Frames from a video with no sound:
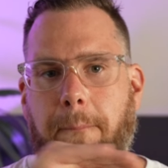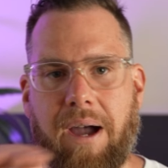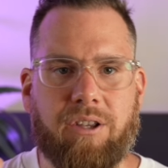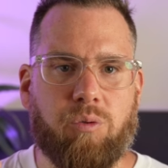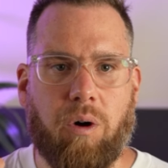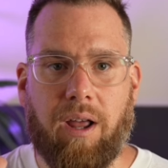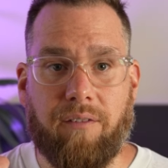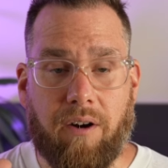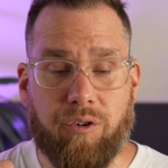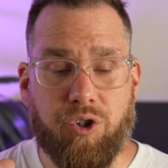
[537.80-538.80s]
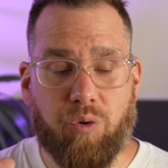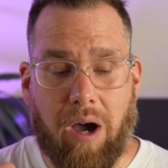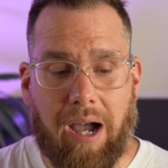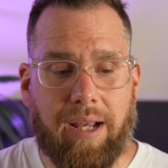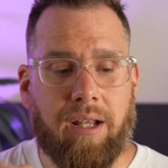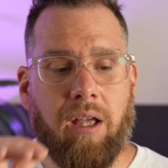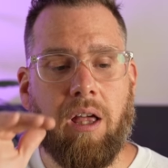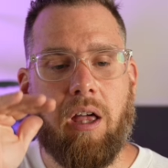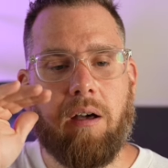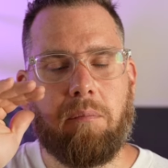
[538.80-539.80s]
best one I've ever tried.
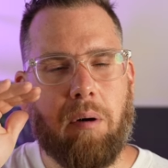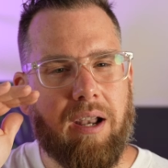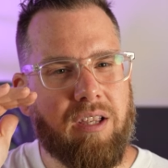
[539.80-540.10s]
But